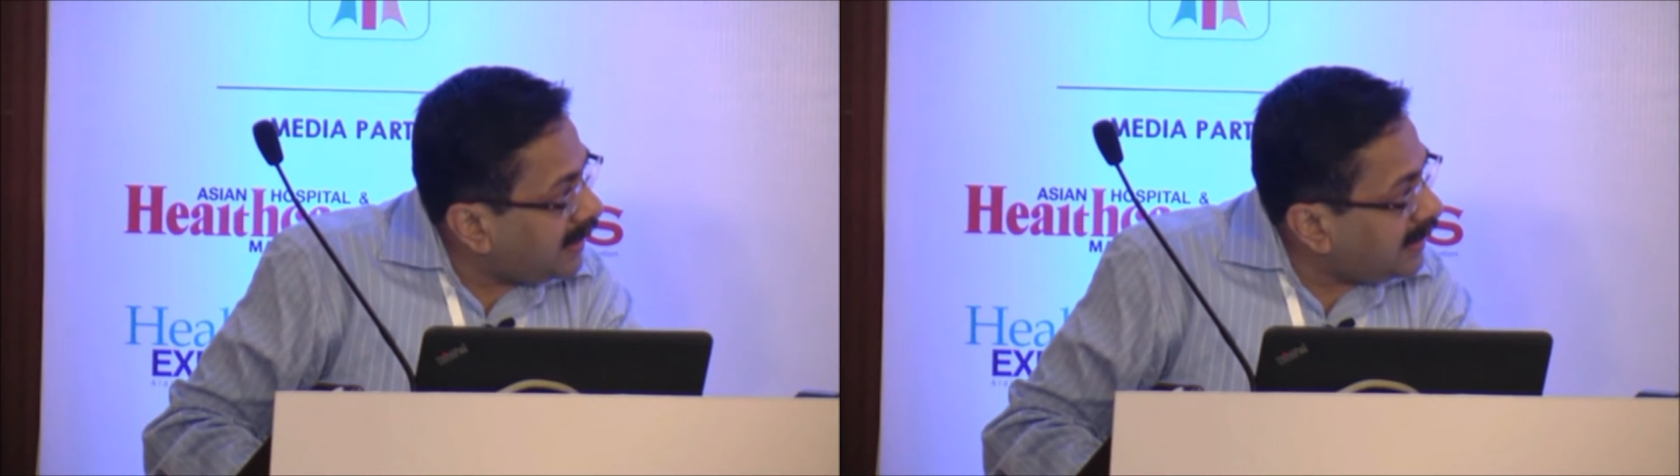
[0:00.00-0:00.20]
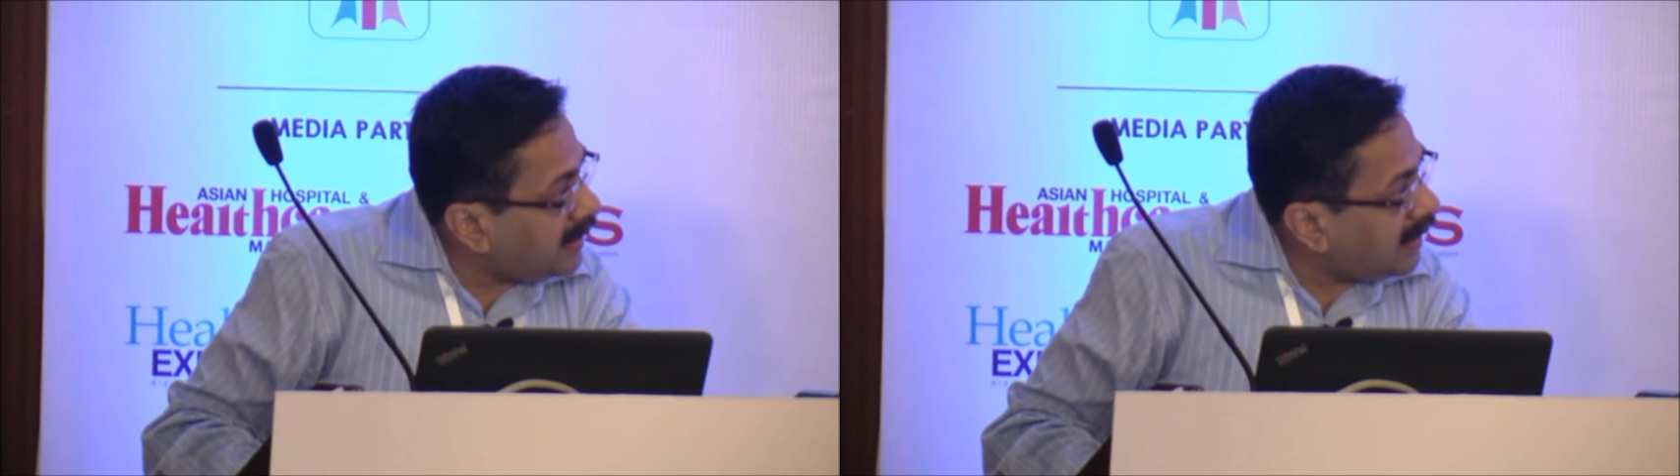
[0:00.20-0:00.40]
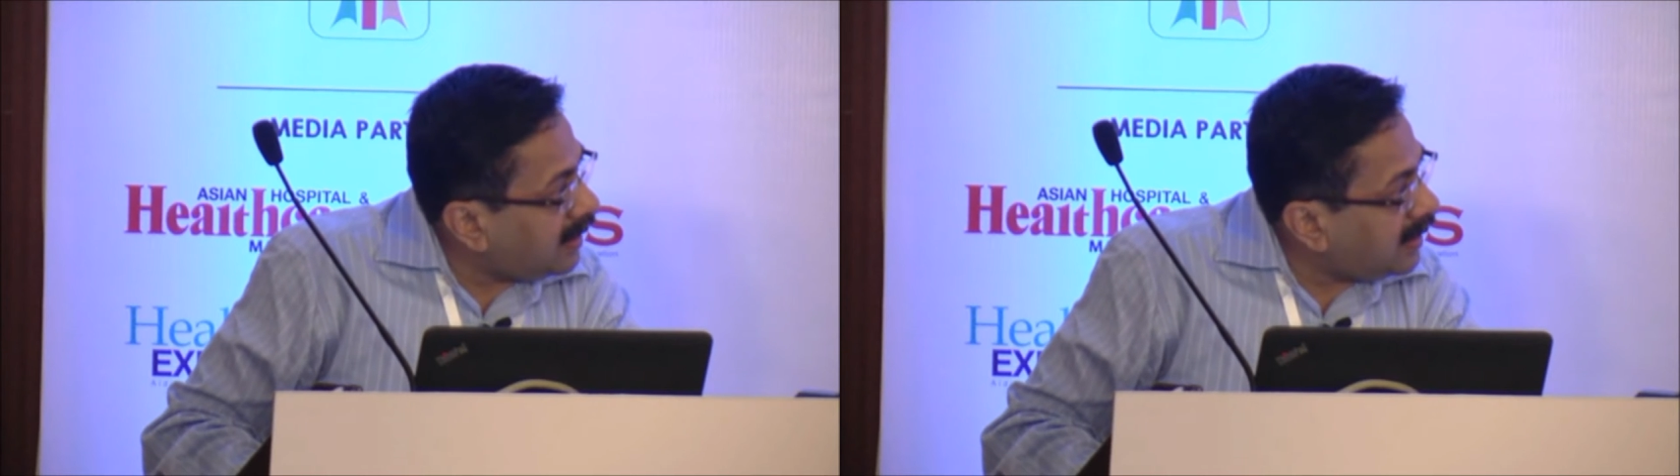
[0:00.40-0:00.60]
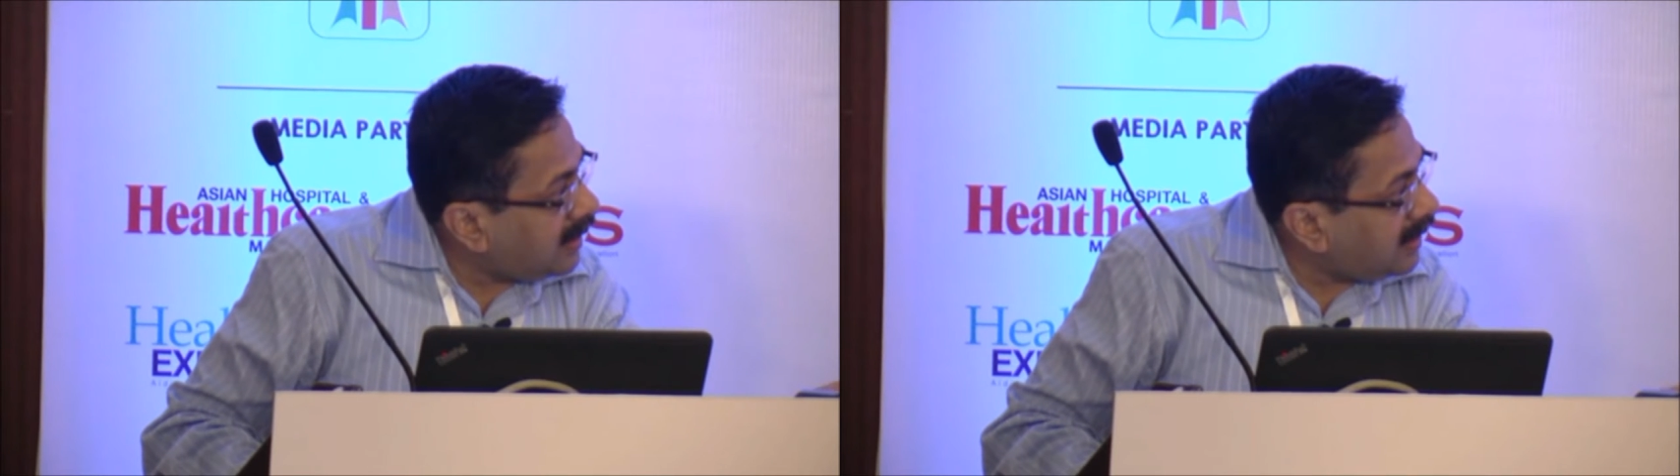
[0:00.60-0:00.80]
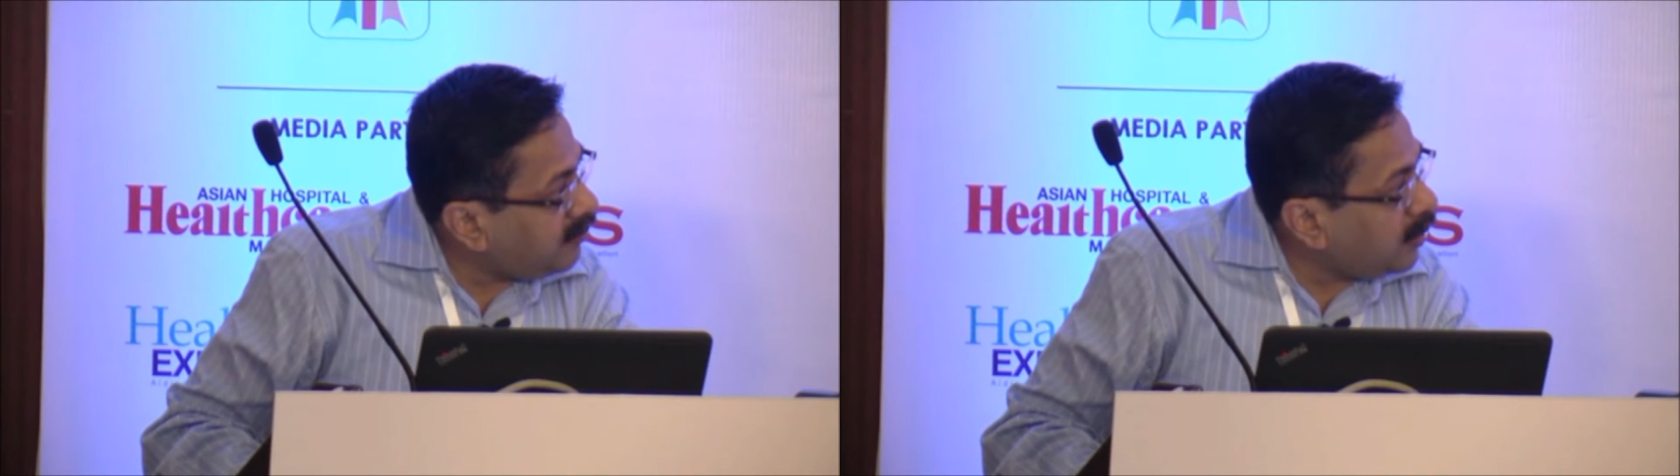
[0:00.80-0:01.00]
Then
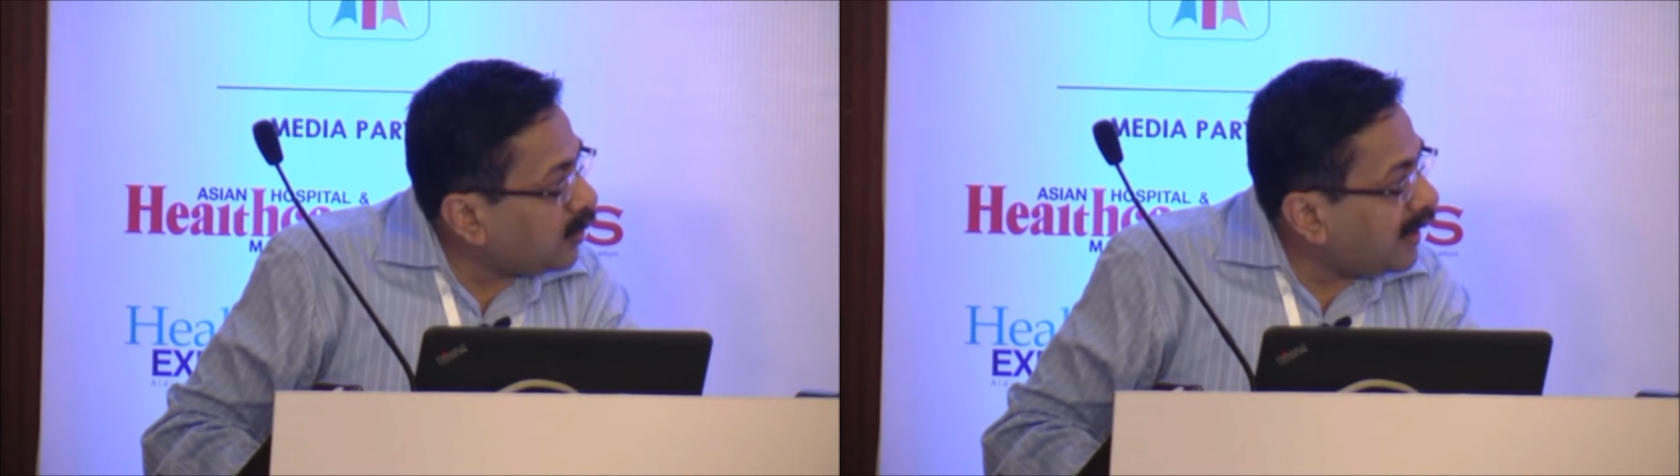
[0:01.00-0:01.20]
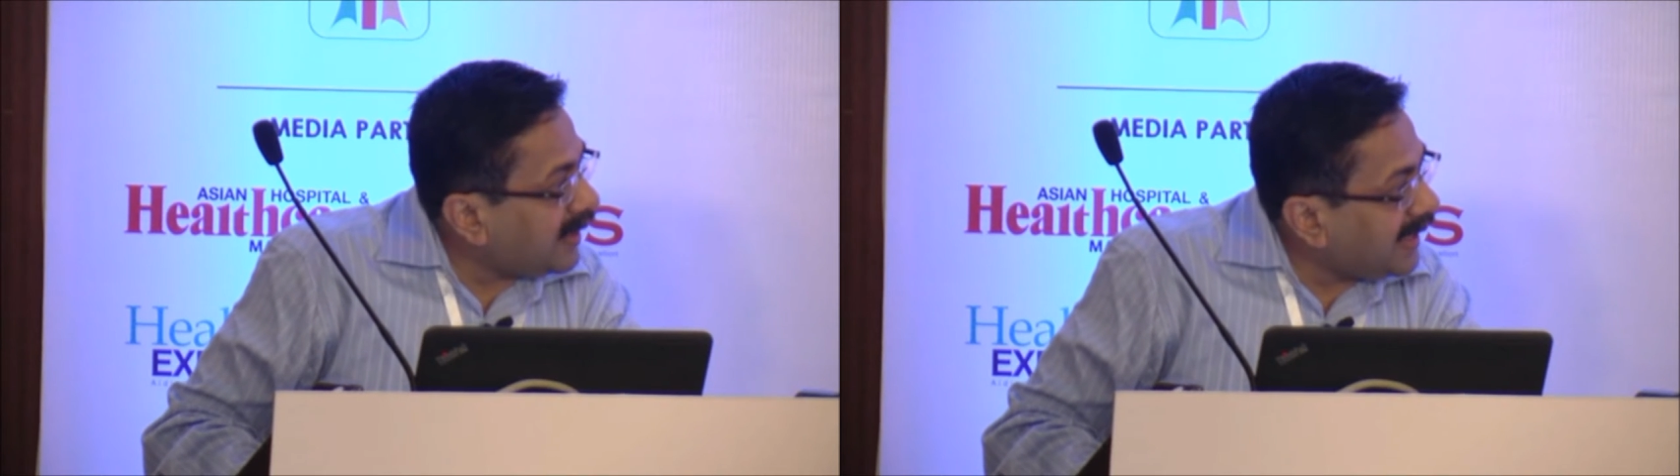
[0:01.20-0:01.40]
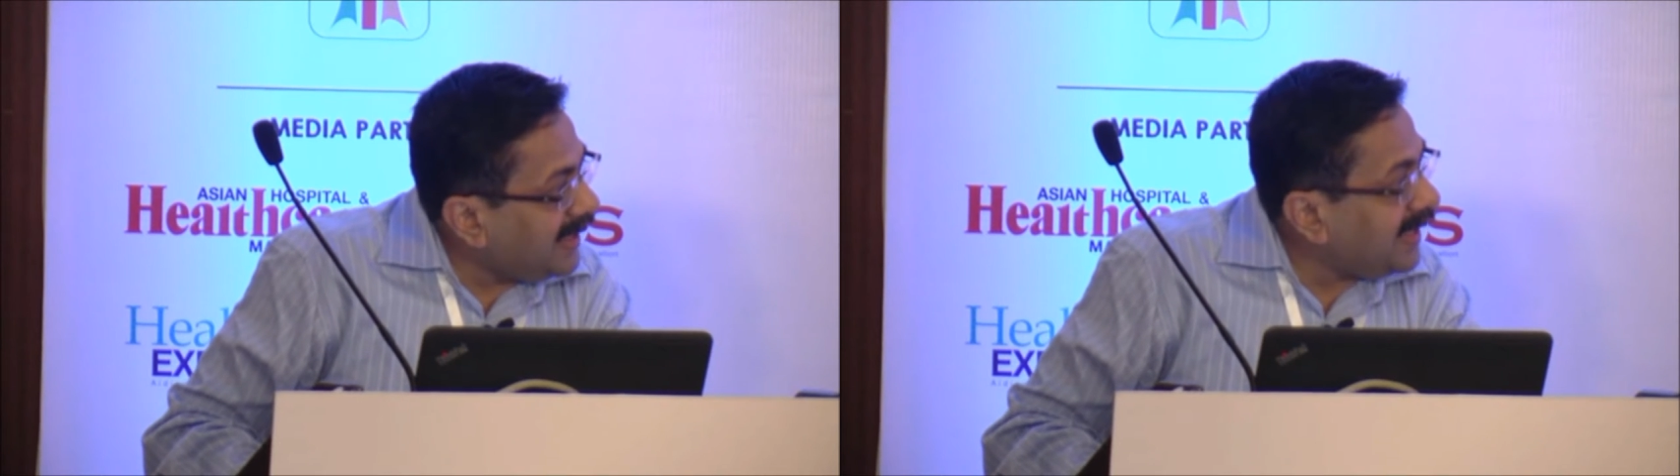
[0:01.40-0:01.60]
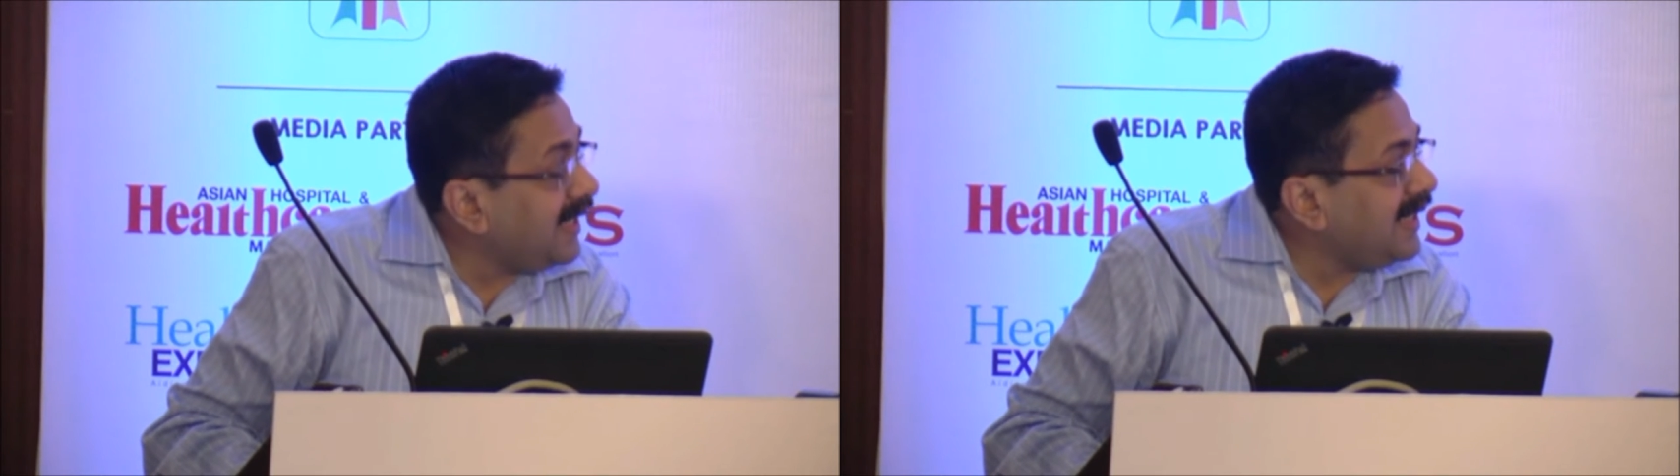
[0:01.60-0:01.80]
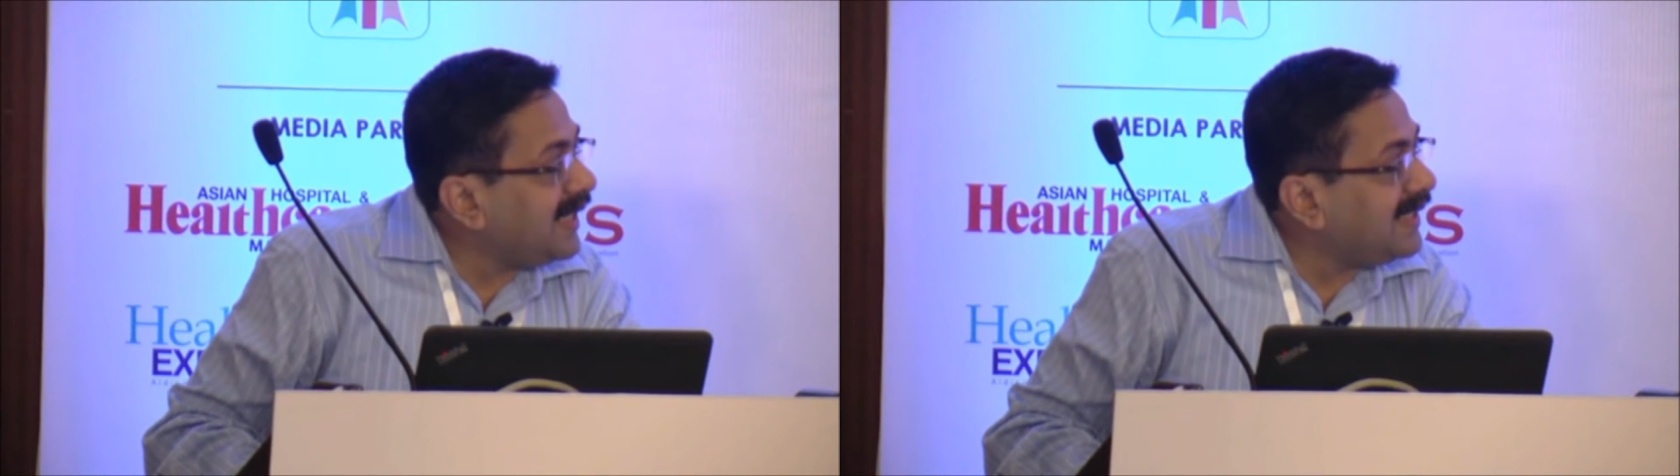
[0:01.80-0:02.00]
if you look at again
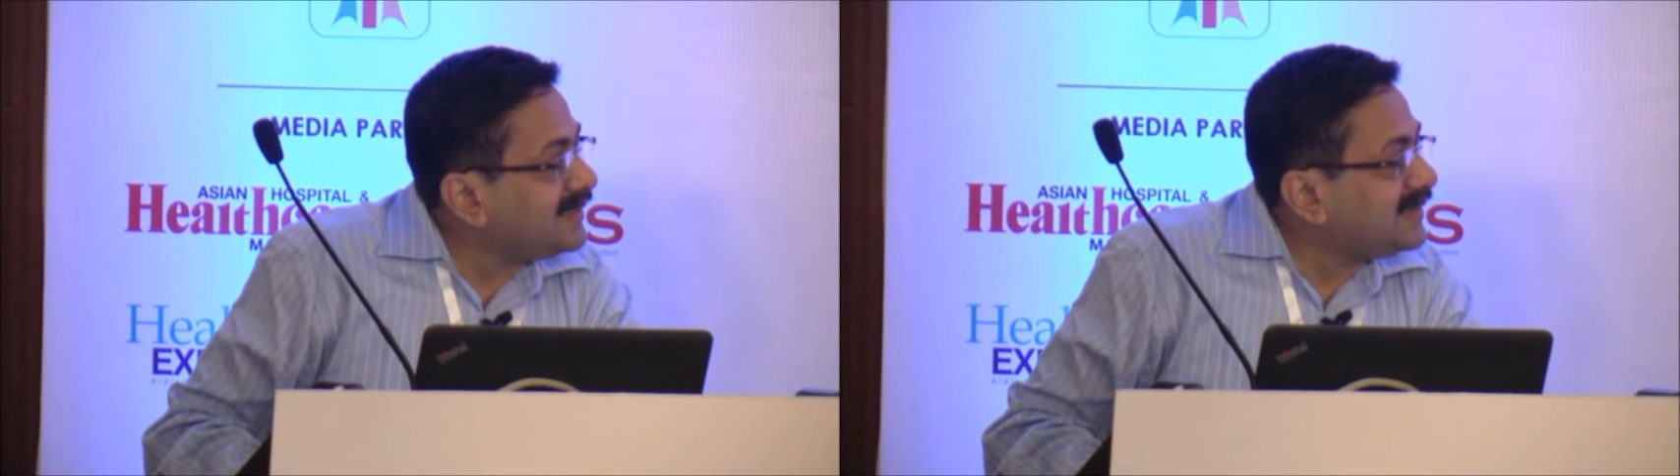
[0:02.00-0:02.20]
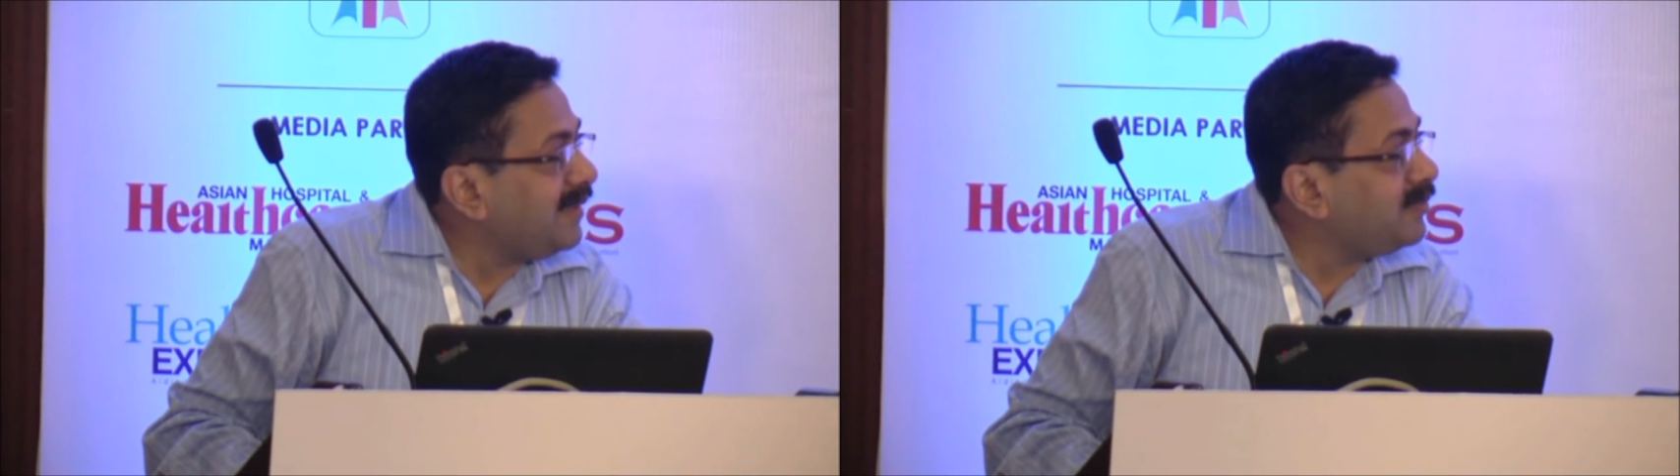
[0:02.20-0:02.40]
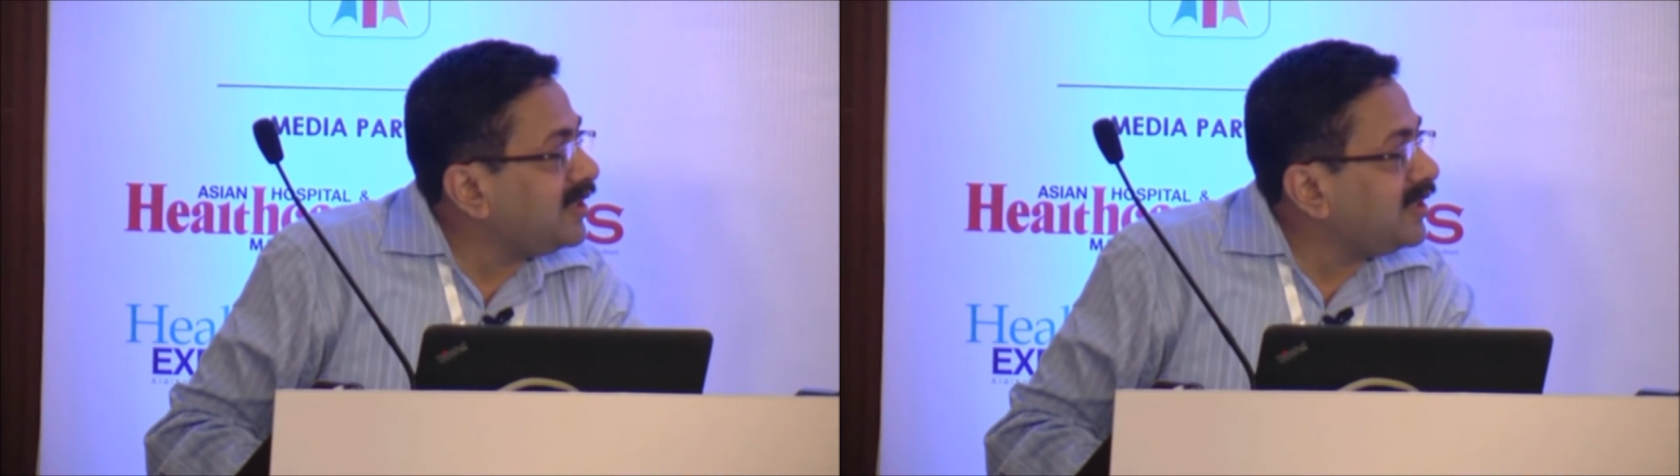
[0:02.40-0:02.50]
in India, it's